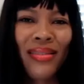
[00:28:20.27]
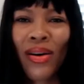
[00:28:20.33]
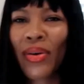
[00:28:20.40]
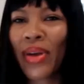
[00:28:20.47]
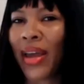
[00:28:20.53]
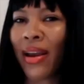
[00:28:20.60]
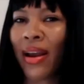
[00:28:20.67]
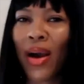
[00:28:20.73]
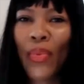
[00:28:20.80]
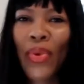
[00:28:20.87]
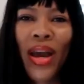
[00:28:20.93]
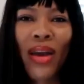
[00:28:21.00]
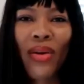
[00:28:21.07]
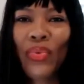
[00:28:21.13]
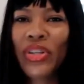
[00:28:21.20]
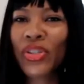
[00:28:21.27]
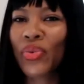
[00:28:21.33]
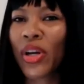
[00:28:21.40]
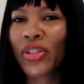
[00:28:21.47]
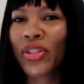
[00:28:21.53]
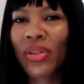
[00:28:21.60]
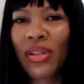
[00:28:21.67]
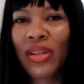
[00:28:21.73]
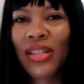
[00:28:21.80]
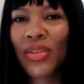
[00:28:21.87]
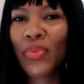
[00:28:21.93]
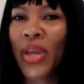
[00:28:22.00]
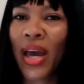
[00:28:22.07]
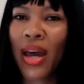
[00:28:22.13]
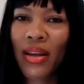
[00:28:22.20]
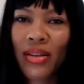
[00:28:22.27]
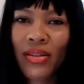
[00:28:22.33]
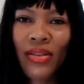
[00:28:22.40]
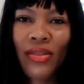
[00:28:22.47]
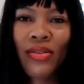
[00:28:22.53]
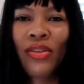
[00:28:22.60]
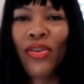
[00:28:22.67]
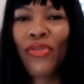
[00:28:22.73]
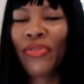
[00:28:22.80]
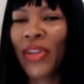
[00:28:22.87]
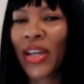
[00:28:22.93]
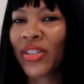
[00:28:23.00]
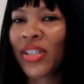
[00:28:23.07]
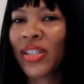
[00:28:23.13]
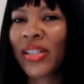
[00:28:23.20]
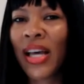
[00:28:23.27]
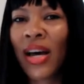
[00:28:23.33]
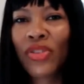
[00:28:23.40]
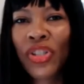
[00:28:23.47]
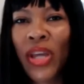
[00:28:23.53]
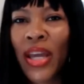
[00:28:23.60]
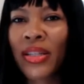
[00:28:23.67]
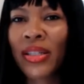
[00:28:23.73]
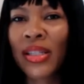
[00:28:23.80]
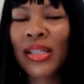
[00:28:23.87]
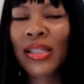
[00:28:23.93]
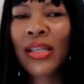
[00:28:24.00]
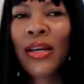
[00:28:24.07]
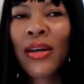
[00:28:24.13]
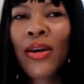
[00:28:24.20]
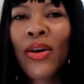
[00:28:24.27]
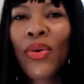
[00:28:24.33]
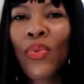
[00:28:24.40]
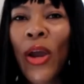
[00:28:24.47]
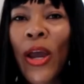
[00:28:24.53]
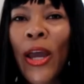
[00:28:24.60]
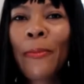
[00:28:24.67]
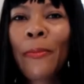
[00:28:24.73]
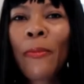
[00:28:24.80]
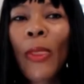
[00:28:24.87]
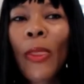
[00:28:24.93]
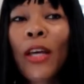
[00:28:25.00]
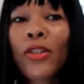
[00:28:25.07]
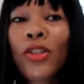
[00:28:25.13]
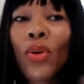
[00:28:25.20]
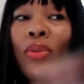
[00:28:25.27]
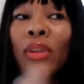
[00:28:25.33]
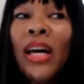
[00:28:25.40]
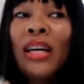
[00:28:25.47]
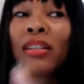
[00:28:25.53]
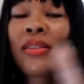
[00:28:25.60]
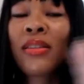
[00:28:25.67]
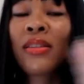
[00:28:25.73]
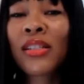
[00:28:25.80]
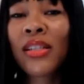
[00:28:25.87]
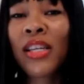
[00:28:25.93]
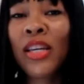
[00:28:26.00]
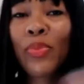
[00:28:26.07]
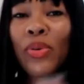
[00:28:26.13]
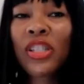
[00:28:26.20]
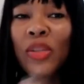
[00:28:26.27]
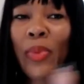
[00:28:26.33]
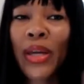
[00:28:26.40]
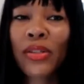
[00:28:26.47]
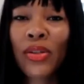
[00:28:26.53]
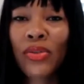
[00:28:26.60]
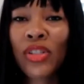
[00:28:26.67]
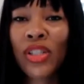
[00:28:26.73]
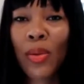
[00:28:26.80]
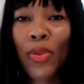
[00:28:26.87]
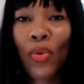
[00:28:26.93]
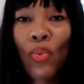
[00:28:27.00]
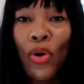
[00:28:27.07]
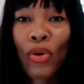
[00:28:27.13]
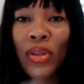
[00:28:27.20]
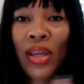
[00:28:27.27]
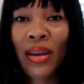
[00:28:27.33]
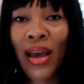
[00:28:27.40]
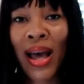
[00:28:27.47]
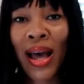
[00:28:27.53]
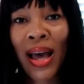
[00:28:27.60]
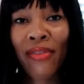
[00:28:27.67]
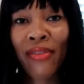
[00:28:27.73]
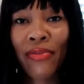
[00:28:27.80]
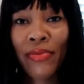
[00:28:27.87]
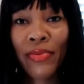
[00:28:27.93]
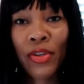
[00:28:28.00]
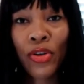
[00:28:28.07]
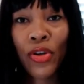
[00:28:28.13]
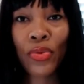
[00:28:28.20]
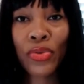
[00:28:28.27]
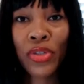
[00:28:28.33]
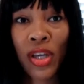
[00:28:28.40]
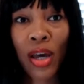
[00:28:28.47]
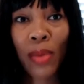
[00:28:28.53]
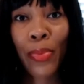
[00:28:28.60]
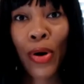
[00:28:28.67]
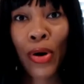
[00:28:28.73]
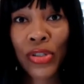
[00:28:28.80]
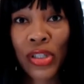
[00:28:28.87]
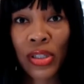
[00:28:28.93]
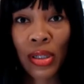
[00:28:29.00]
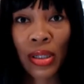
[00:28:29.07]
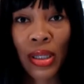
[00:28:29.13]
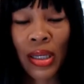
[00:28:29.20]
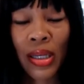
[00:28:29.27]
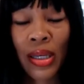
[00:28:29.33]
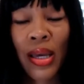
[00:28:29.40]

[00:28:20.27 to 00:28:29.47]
okay, God, we got to restructure this. We got to mm. you know, flesh this out and change this. Mm. Right. And mm-hmm. so that's this ebook is based on some of the work that I've you know done personally